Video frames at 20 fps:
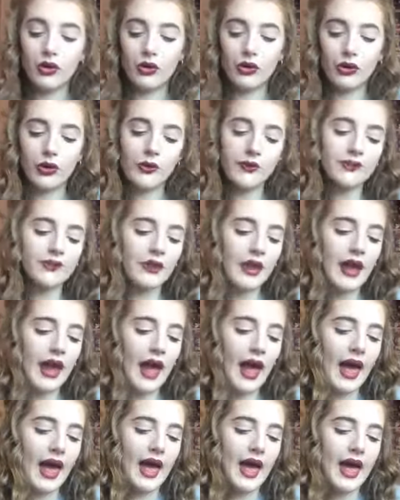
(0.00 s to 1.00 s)
go.
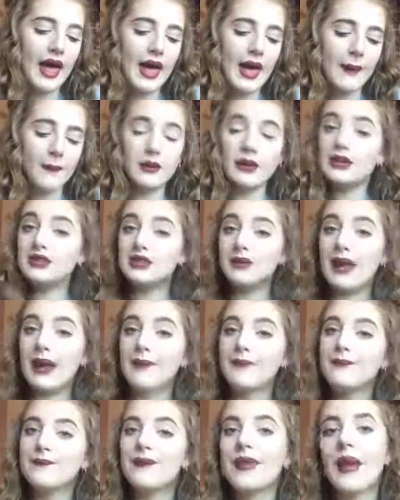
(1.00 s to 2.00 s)
So yeah,